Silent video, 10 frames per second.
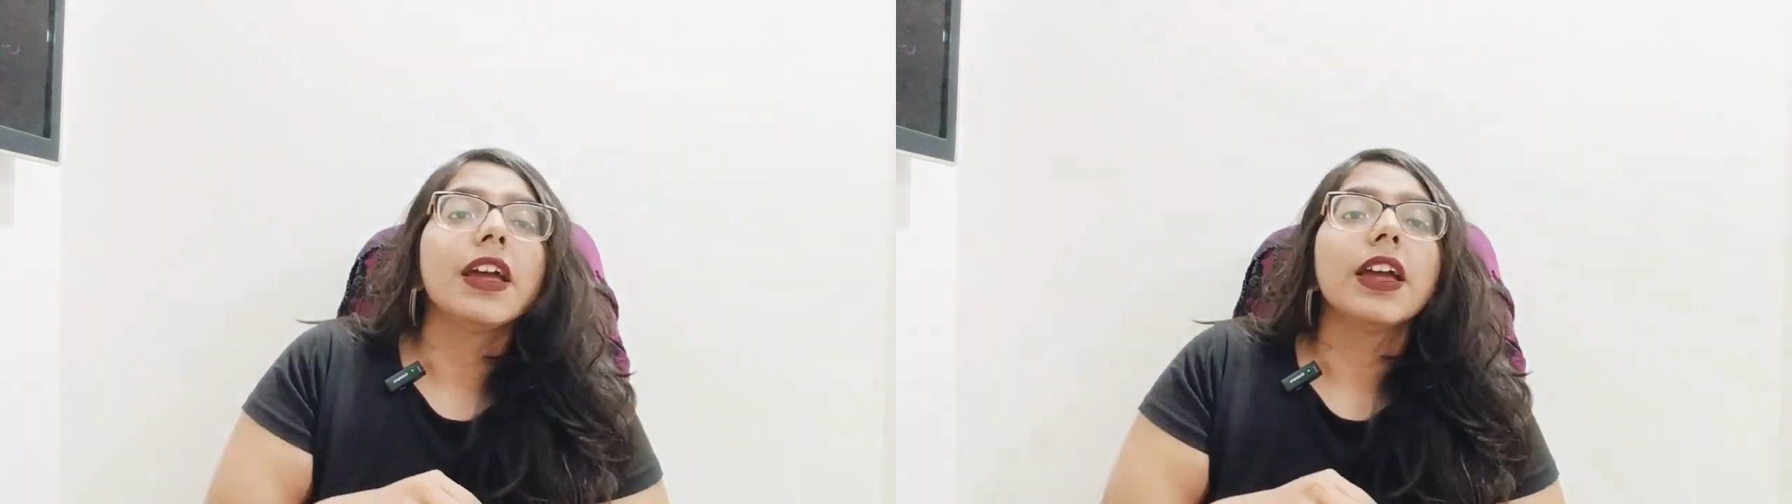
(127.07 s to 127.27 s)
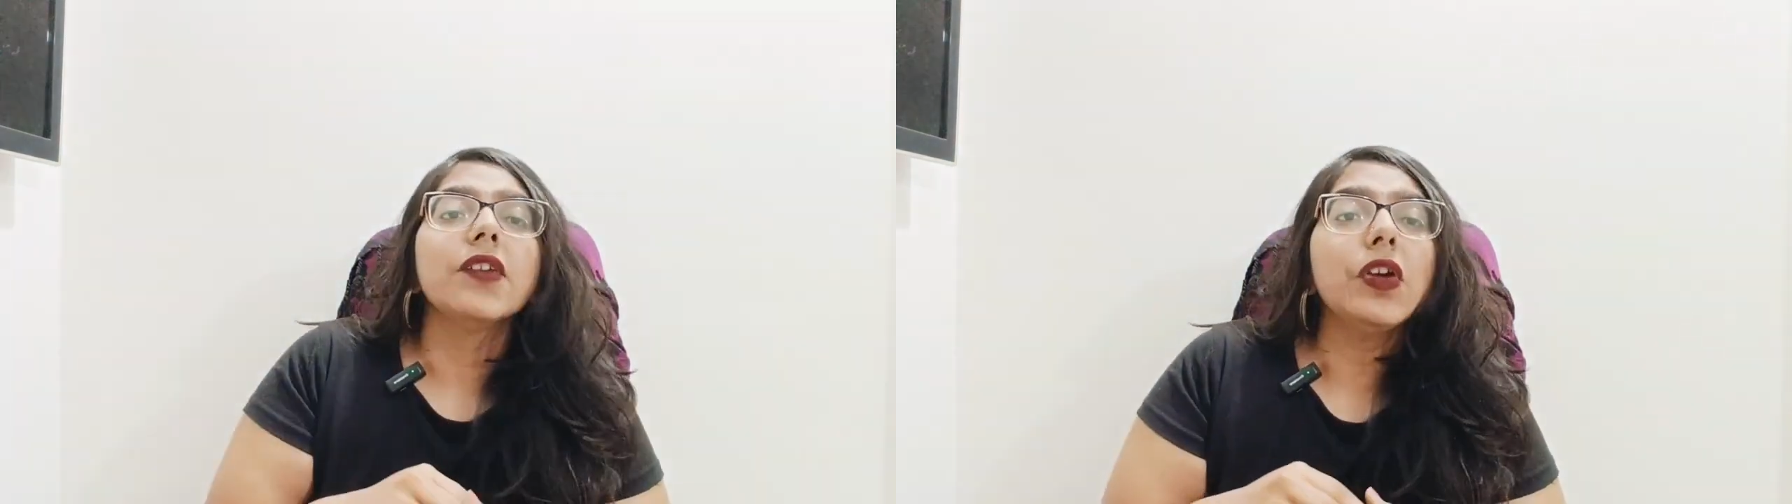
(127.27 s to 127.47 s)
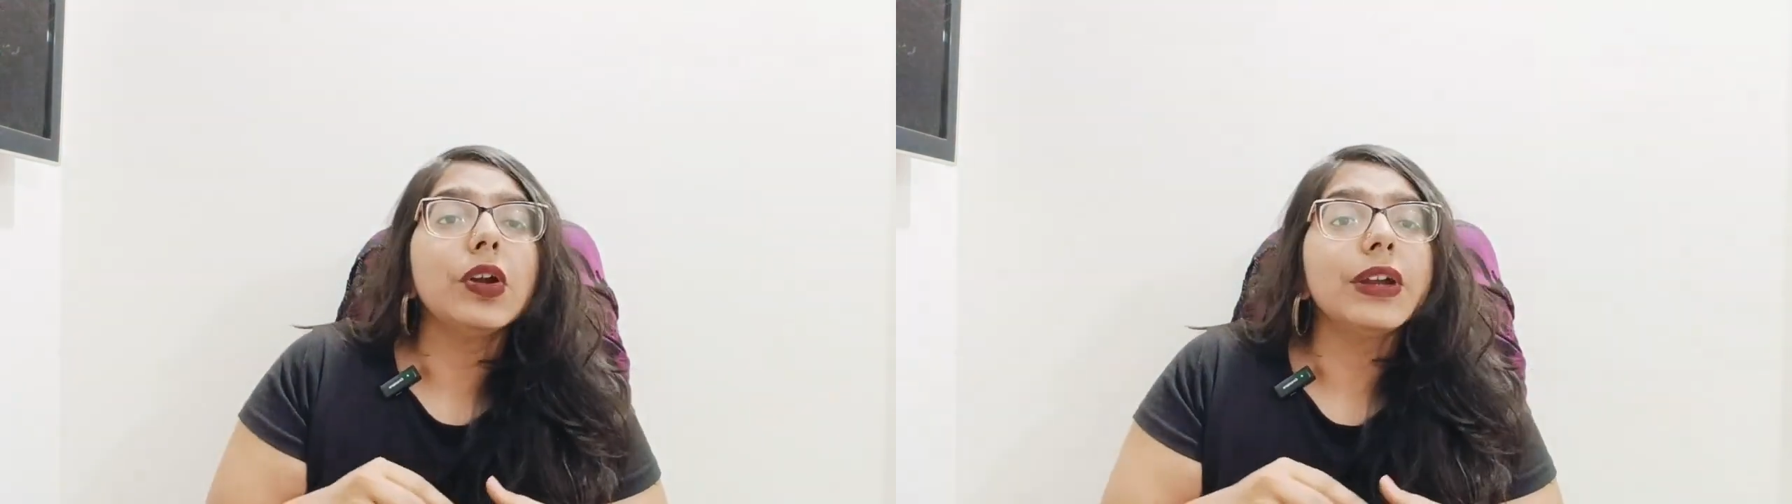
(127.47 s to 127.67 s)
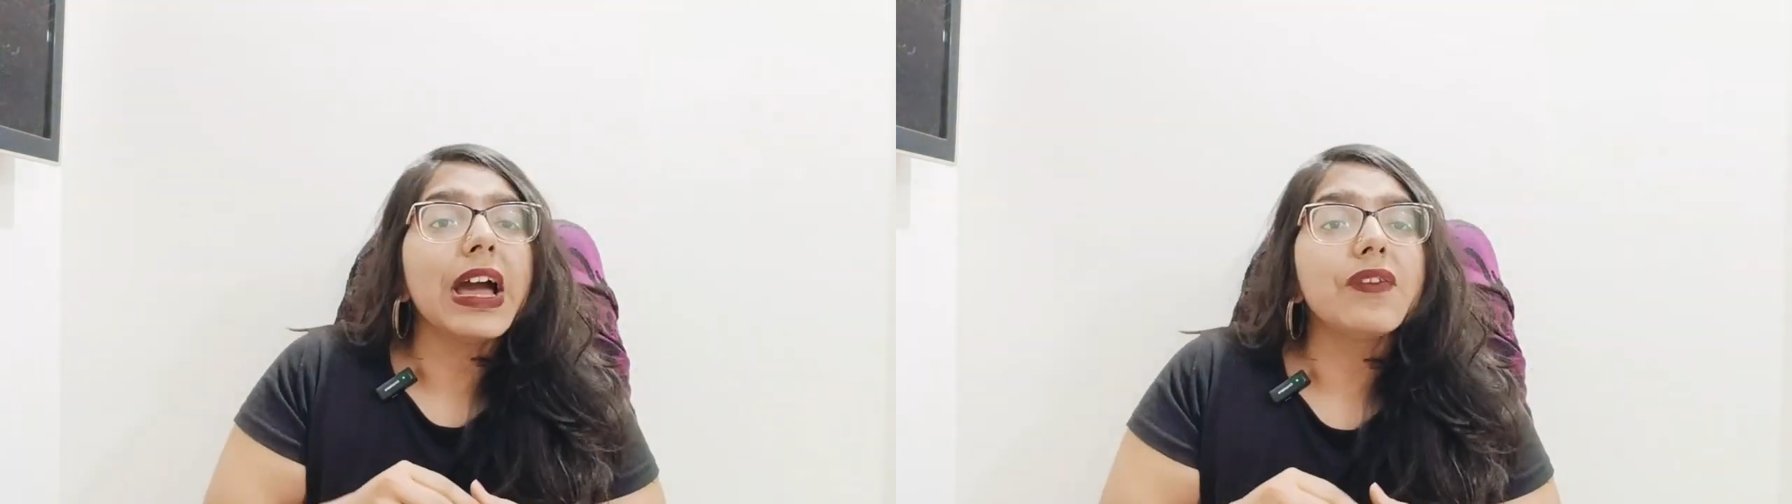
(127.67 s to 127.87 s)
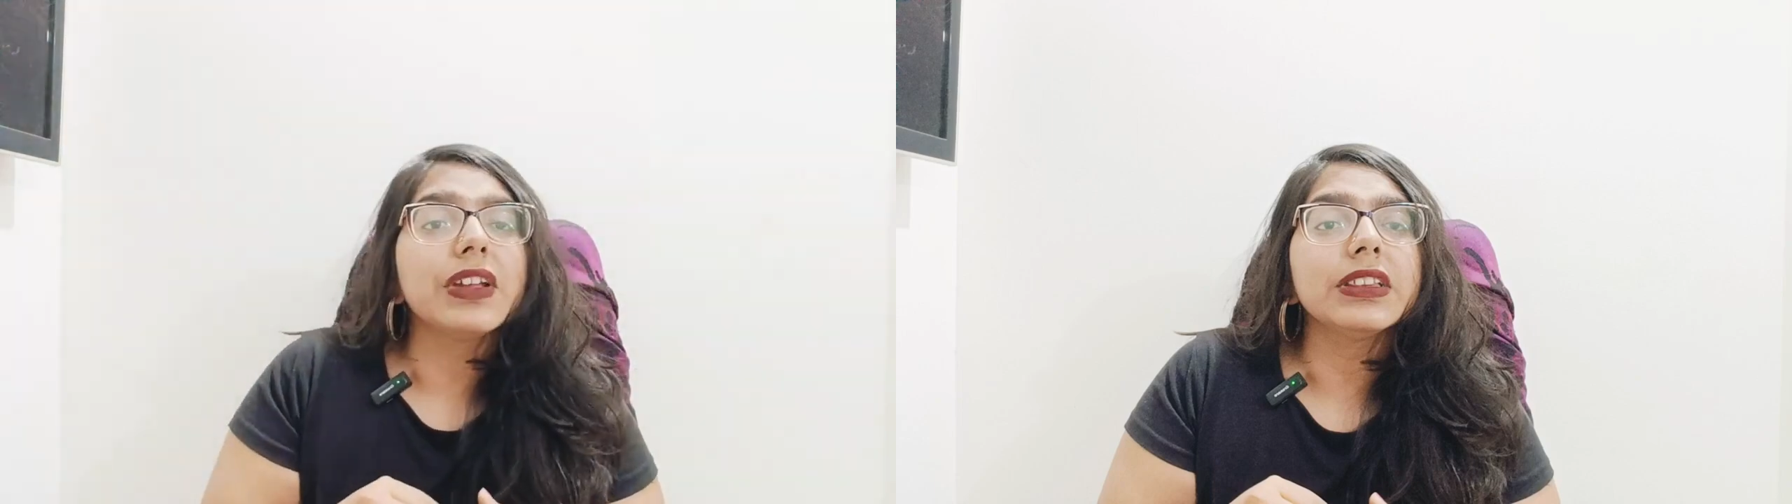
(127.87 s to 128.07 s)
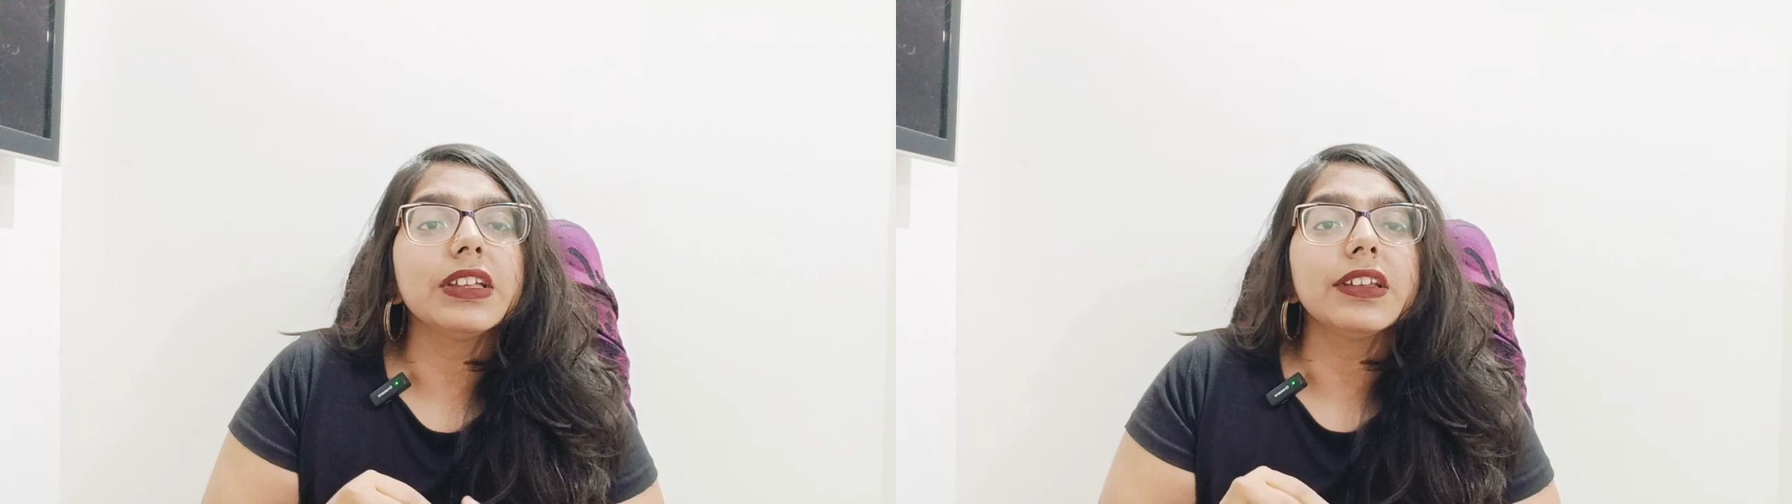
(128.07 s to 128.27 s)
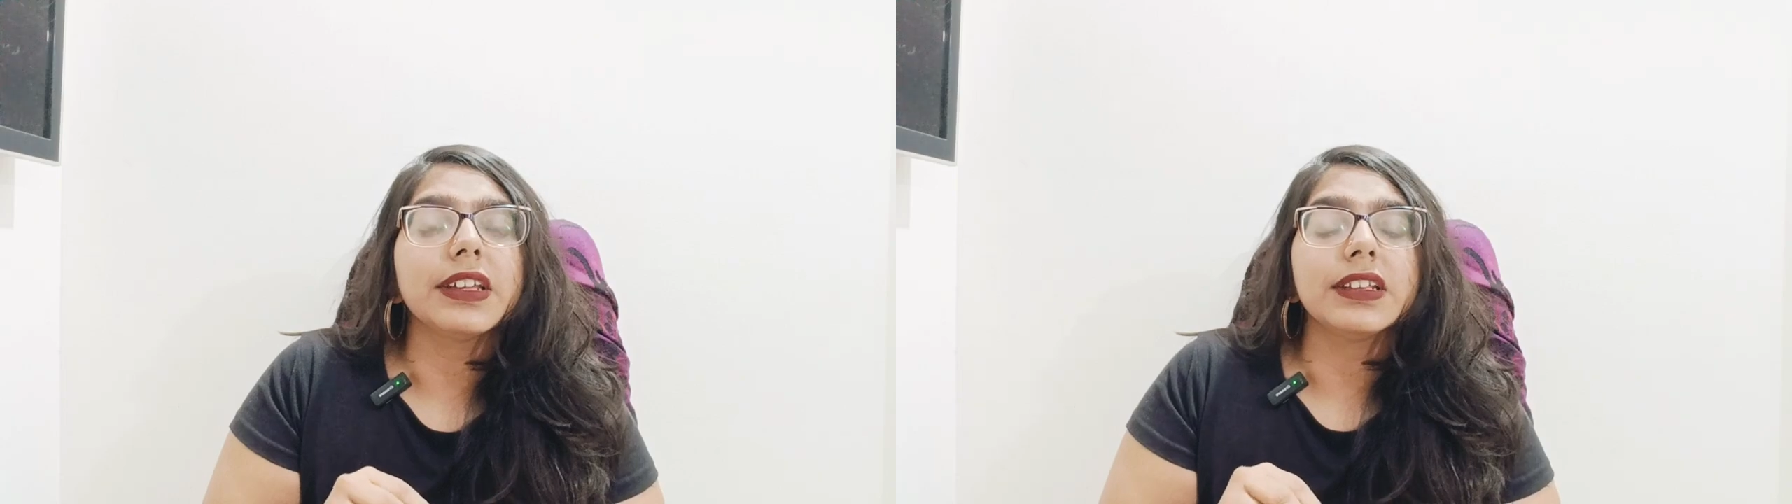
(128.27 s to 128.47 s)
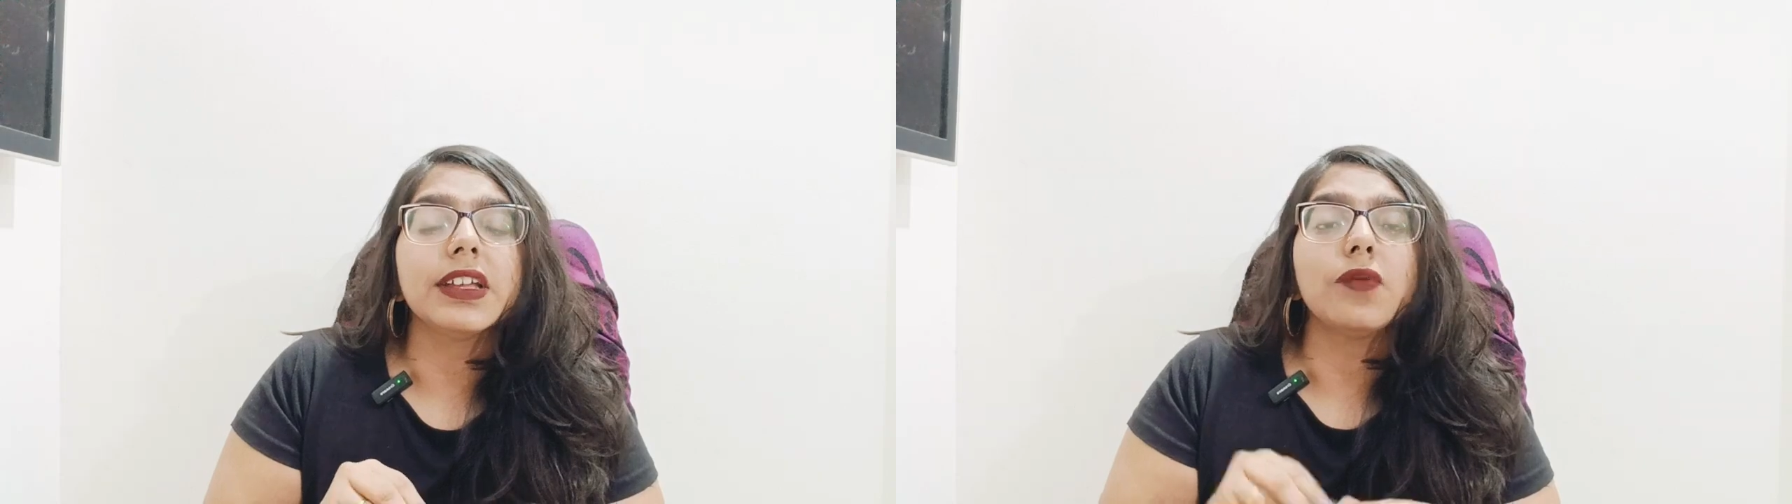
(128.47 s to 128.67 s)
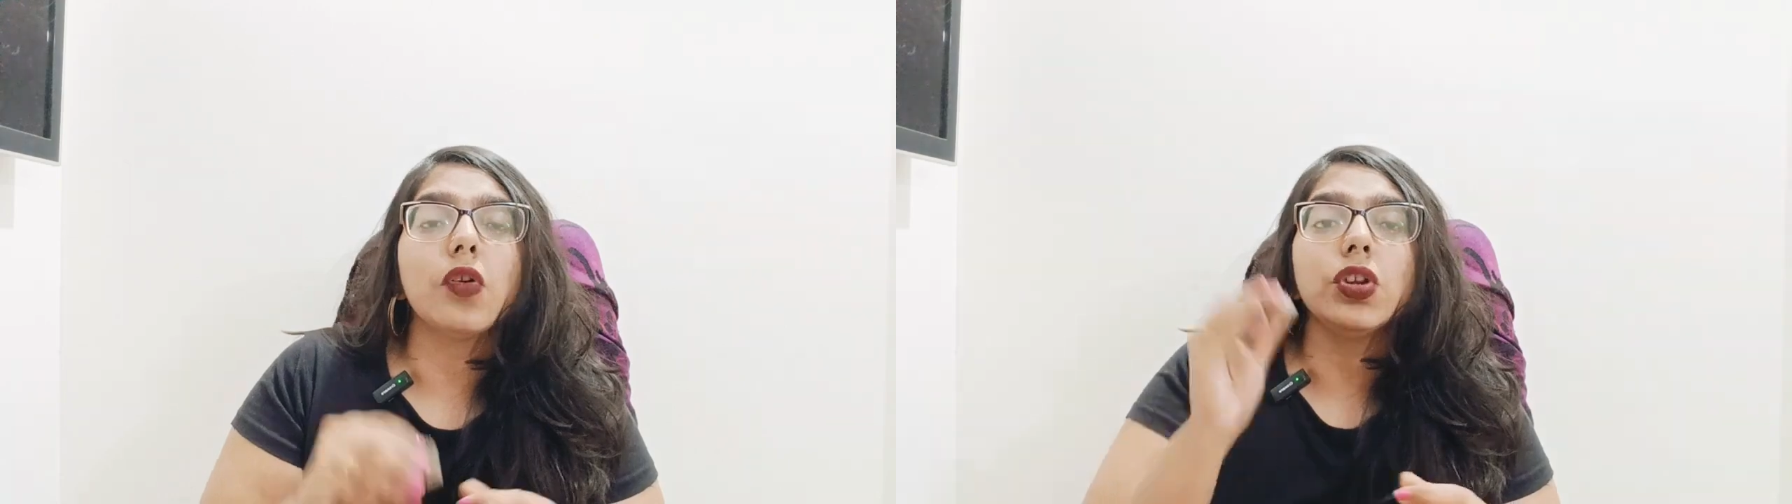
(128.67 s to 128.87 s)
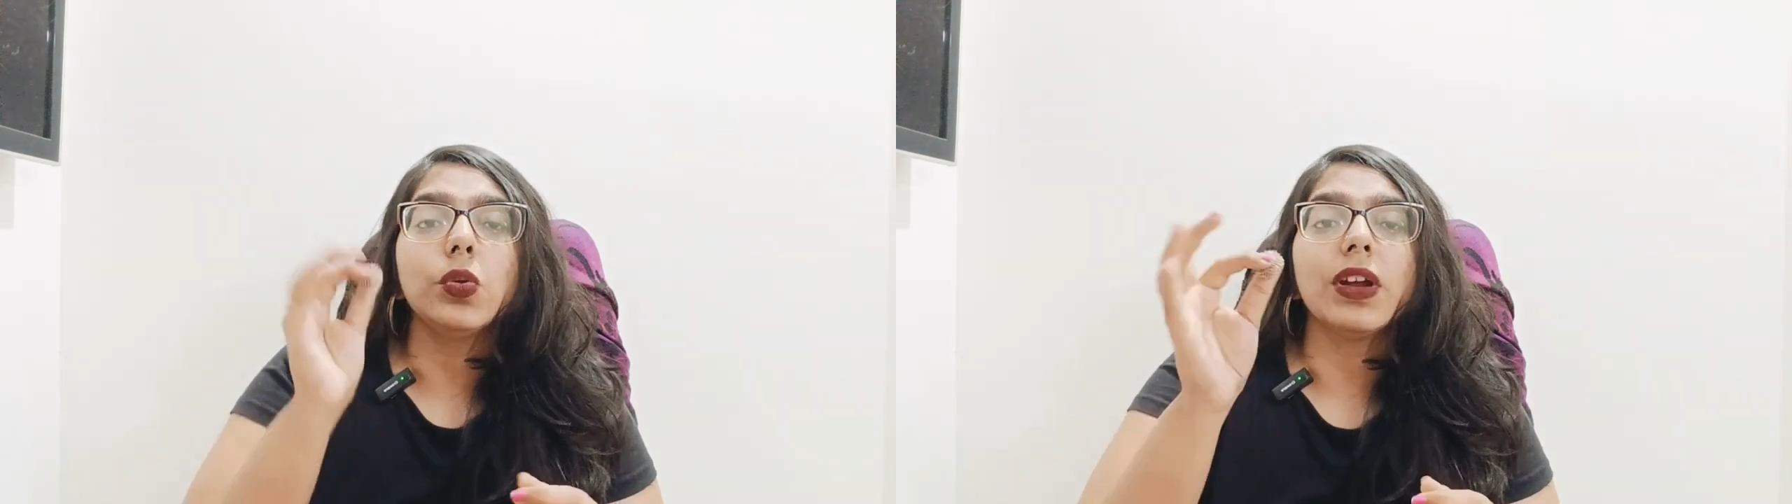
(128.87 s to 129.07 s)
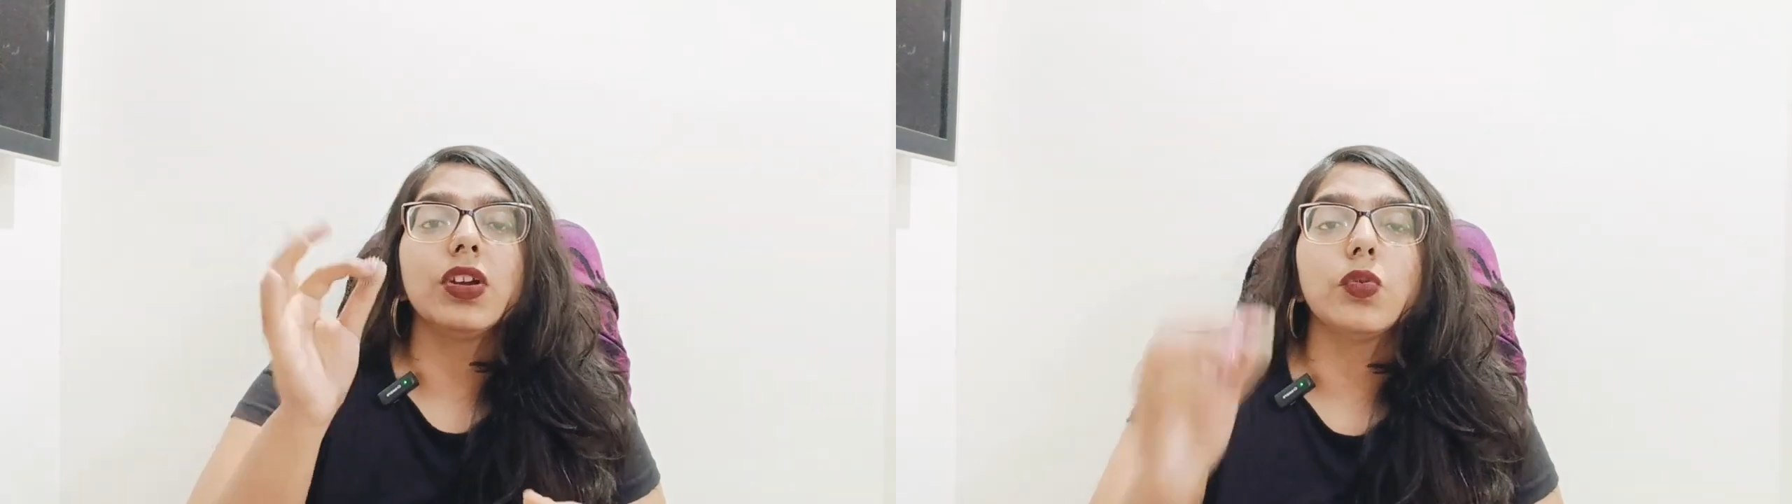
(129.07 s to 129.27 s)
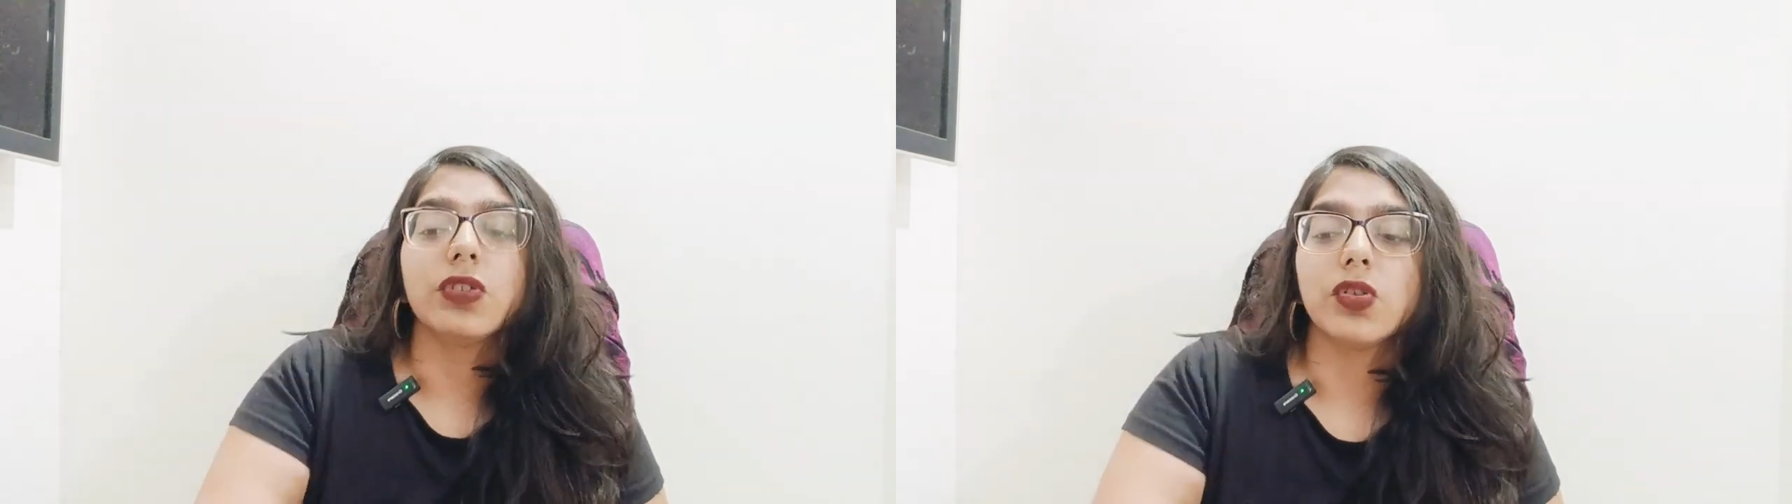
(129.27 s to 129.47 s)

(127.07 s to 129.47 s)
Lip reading: If you're not having the ring, then what you can do,